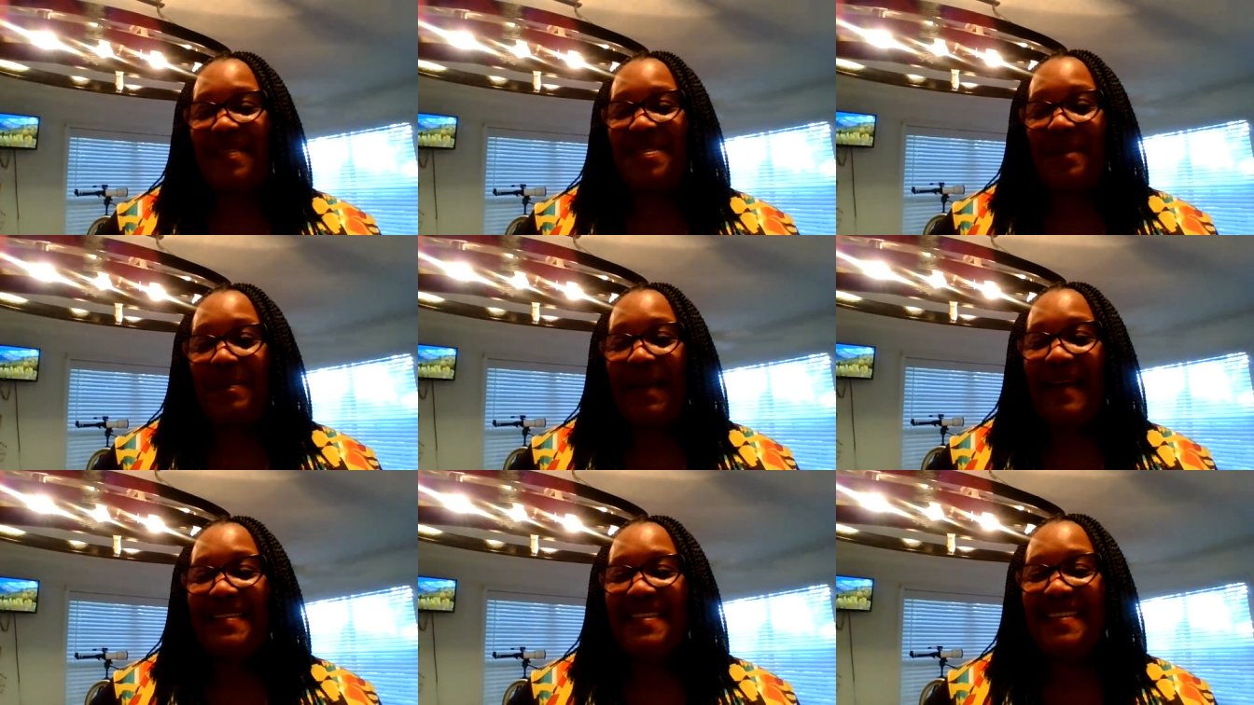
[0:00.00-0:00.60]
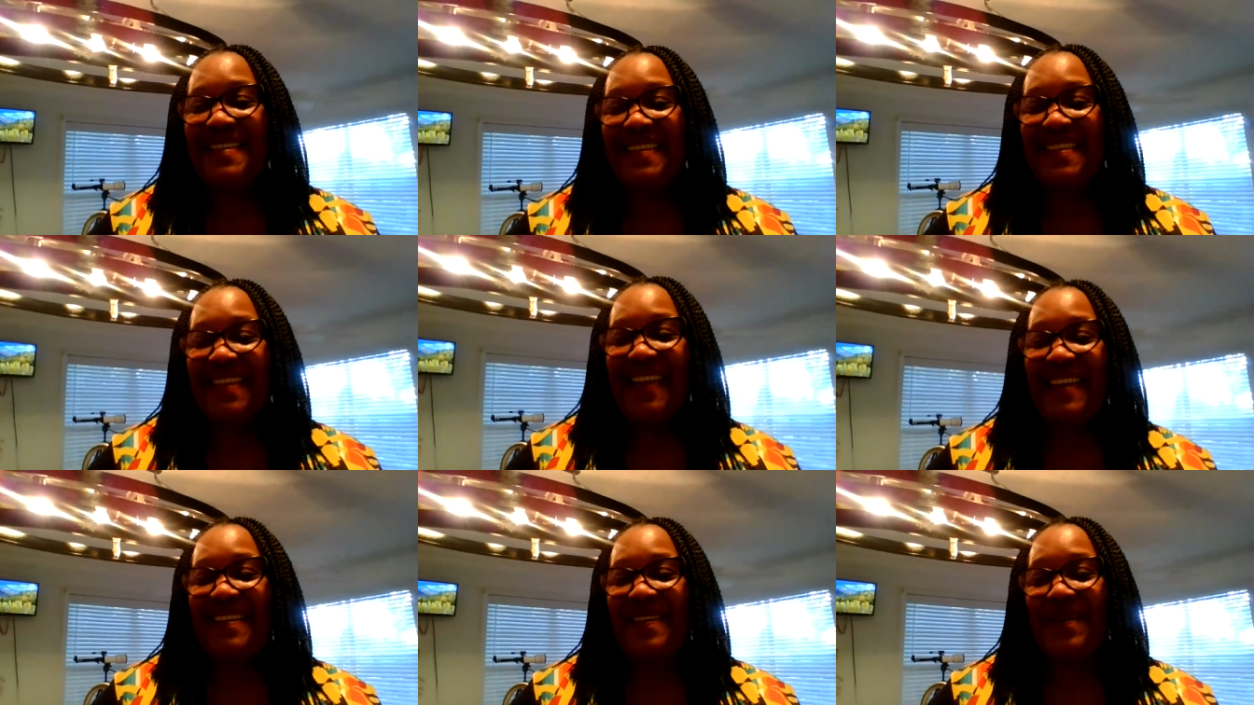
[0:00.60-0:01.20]
It's a blessing to
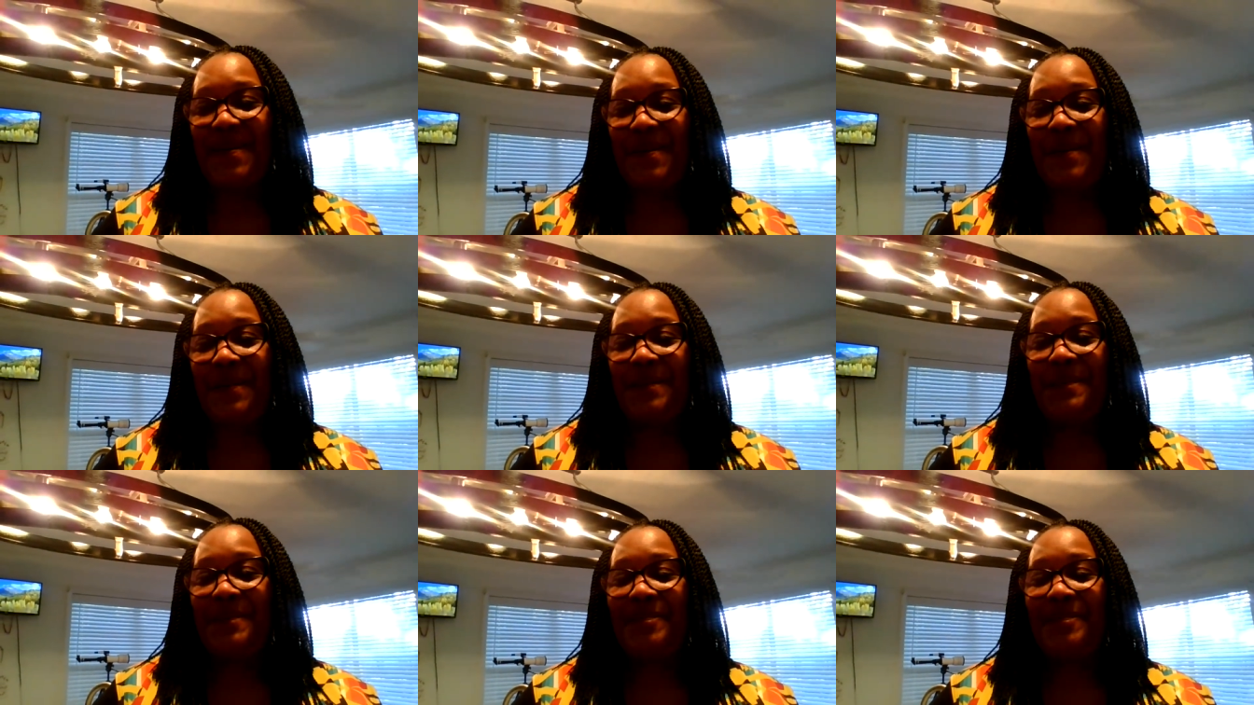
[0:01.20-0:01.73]
see you.